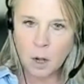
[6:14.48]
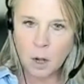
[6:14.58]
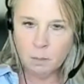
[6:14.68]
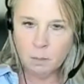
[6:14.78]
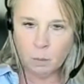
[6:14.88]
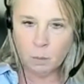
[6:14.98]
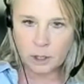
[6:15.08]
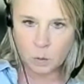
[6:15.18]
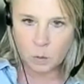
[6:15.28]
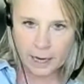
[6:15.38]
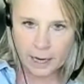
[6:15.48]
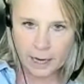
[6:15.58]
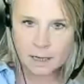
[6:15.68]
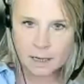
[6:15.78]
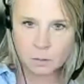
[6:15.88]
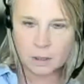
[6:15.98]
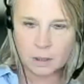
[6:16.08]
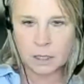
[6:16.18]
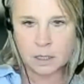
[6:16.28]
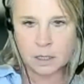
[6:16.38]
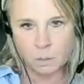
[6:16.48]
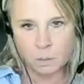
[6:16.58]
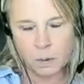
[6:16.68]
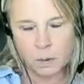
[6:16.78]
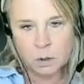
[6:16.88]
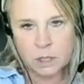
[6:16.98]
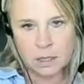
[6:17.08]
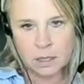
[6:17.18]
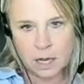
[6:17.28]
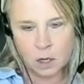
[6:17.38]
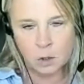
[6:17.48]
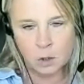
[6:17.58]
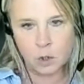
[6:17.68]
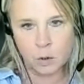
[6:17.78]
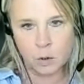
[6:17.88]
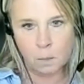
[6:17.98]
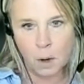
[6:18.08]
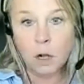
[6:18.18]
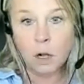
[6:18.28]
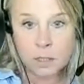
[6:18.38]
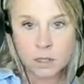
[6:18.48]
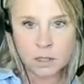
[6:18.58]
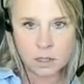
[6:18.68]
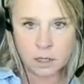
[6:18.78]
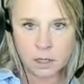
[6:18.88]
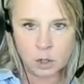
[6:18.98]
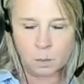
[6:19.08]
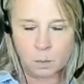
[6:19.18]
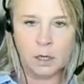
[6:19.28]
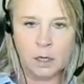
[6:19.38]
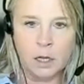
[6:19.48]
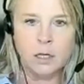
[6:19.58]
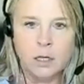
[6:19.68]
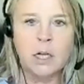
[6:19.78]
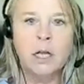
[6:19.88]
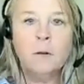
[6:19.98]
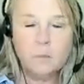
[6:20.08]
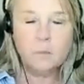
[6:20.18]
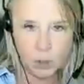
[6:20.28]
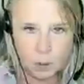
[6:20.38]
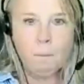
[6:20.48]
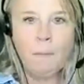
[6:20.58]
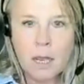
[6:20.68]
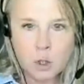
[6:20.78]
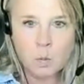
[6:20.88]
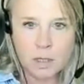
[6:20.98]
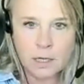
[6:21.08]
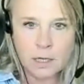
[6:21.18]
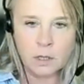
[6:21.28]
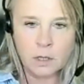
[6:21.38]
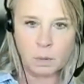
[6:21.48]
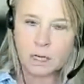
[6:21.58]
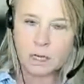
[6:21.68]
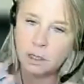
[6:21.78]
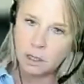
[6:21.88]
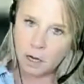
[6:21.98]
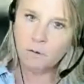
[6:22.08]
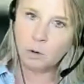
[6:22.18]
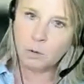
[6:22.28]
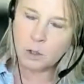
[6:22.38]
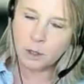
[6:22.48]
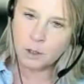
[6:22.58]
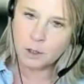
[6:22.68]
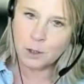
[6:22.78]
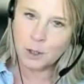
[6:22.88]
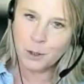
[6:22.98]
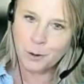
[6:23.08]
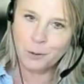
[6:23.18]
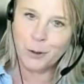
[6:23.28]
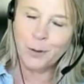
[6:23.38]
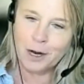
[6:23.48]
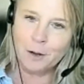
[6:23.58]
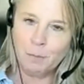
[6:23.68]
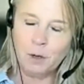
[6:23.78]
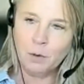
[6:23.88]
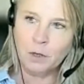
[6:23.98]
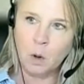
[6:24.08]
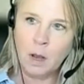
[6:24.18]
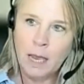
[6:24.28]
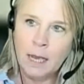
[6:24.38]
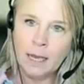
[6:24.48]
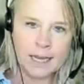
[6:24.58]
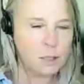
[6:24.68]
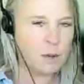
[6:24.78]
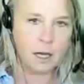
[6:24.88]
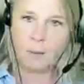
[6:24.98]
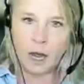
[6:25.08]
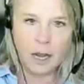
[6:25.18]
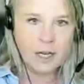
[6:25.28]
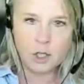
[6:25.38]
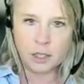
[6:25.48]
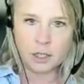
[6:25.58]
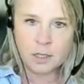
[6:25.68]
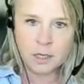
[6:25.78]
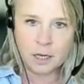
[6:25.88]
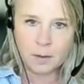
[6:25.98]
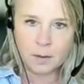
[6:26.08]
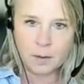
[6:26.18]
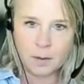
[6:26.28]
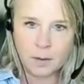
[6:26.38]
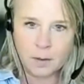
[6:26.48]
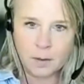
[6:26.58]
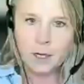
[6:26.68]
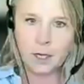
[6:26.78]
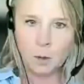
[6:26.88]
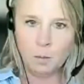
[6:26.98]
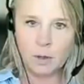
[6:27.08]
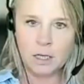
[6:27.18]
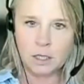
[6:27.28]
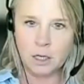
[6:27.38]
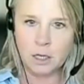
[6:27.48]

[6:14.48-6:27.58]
but what you can compete is to building that culture and the policies that underpin it to match what's out there. Because a lot of what we're starting to do, you and I both know, it's becoming hygiene, isn't it? This is companies,